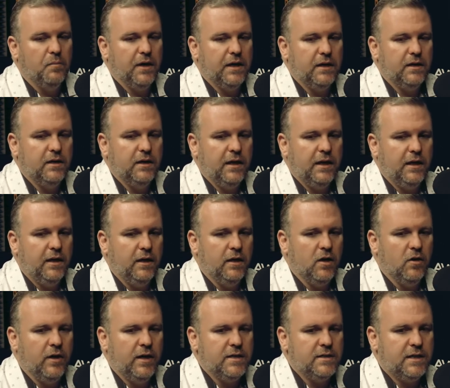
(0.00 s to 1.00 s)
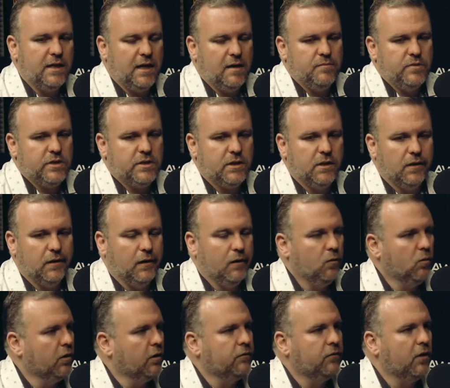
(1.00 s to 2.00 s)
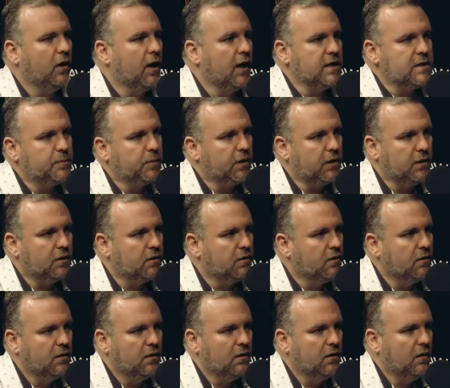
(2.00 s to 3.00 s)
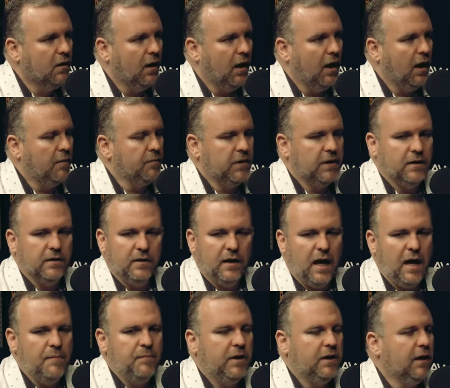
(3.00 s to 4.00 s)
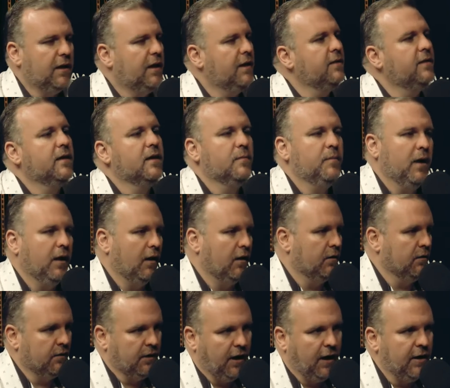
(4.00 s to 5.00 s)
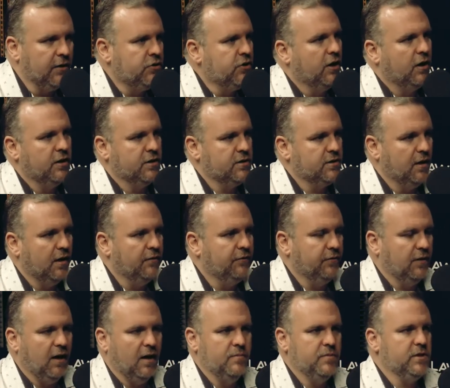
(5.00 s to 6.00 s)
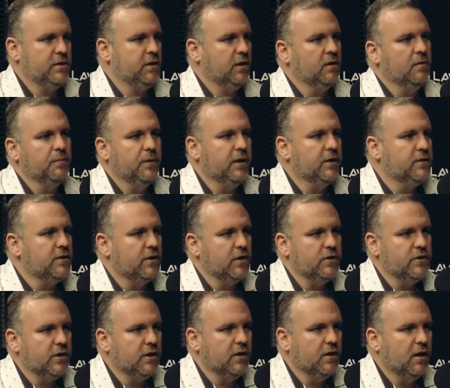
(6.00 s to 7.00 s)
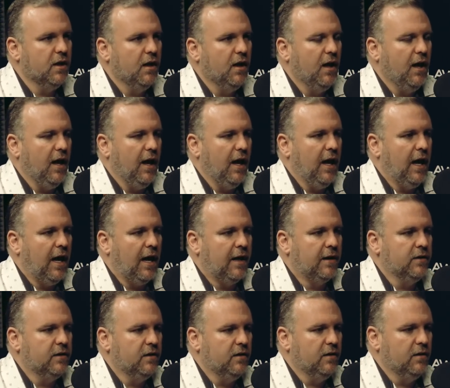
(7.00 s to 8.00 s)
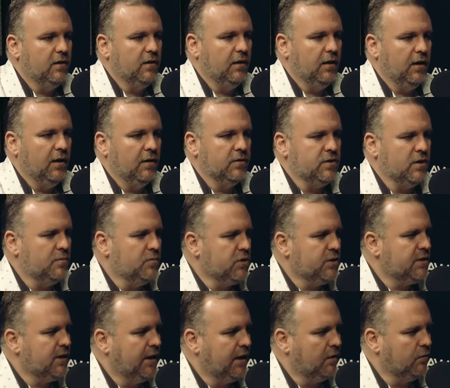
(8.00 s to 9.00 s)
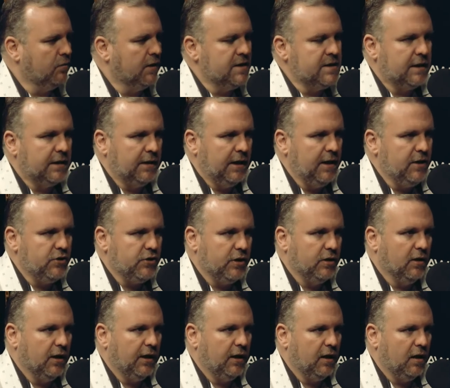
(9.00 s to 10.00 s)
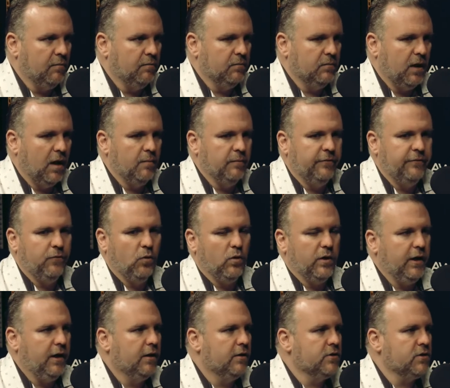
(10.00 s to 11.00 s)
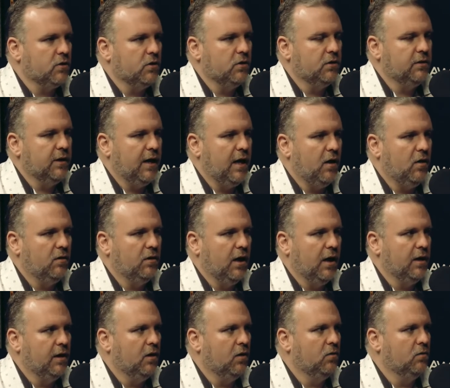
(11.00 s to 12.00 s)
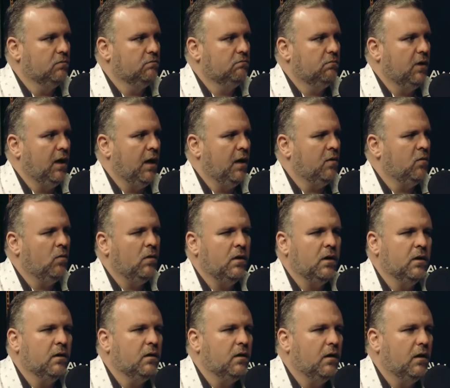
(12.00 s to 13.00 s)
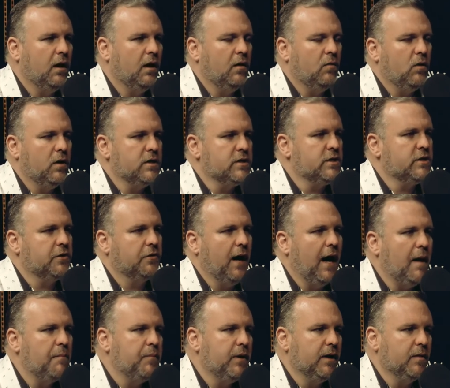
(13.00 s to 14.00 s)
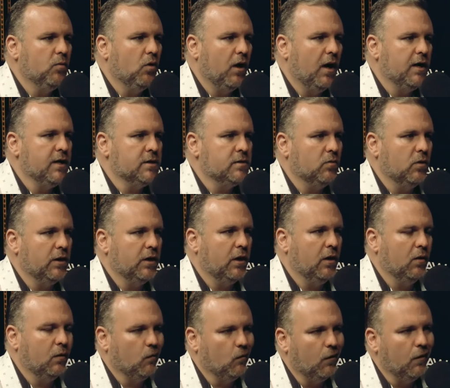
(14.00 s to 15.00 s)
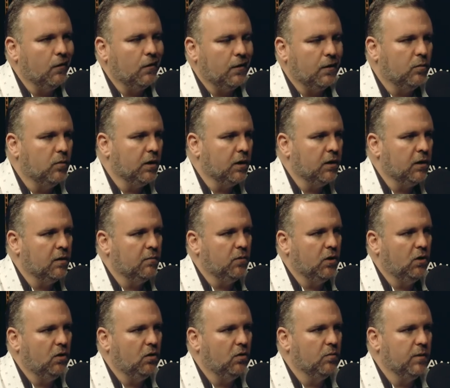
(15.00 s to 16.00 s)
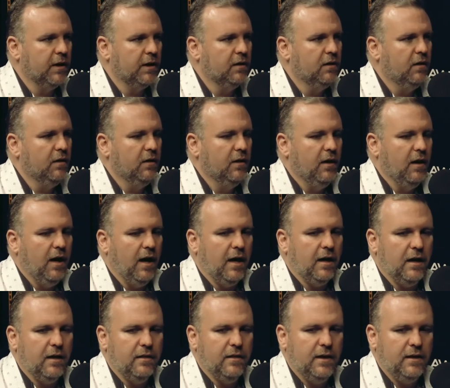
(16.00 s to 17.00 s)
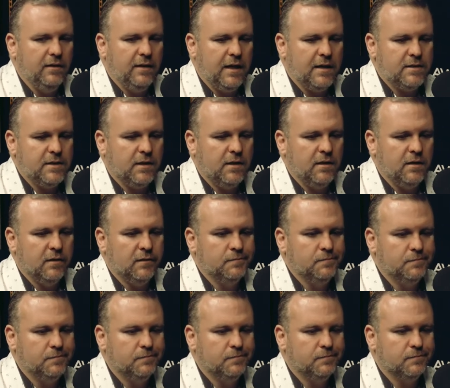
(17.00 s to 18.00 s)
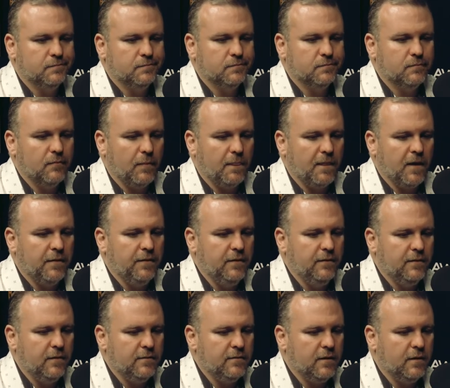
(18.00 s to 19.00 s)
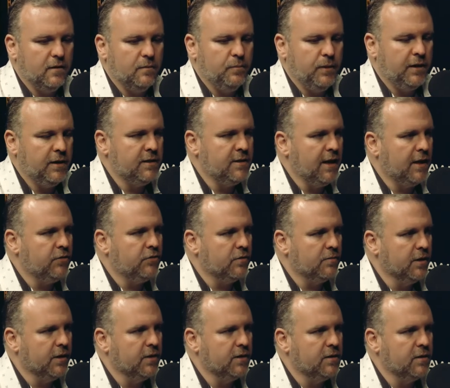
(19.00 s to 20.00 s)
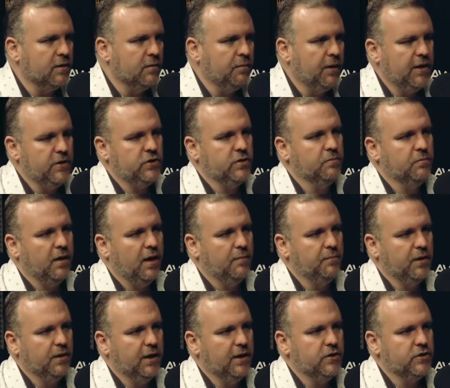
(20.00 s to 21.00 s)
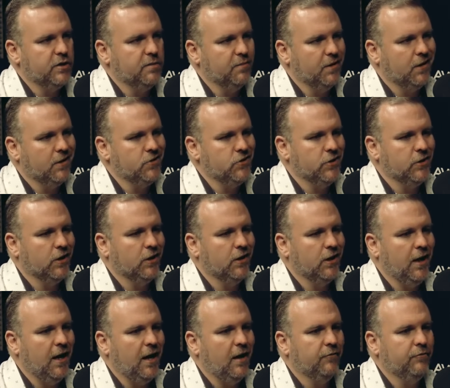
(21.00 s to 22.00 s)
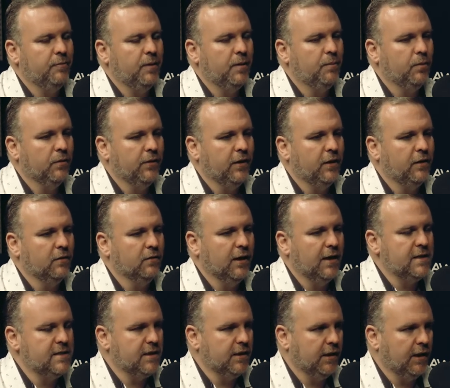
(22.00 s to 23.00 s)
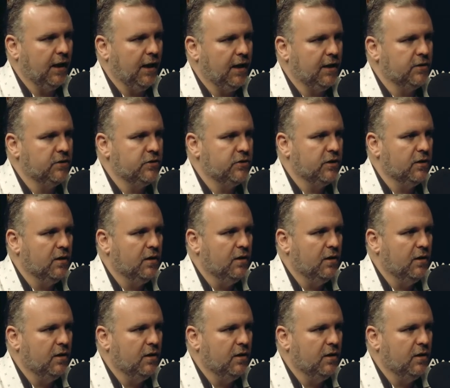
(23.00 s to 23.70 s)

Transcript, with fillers: but you know, he said, I'm just going to go work for a hospital. I'm gonna I'm gonna let them handle the HR stuff, and I'm just going to be a surgeon. And it's almost like a resignation. Like I'm I'm 40 years old now, and I don't I don't want to I don't want to scrap anymore. I just want to go to work and I want to come home. And and I think that's gonna I think that's going to be a detriment to the patient population because you're going to have people that are less engaged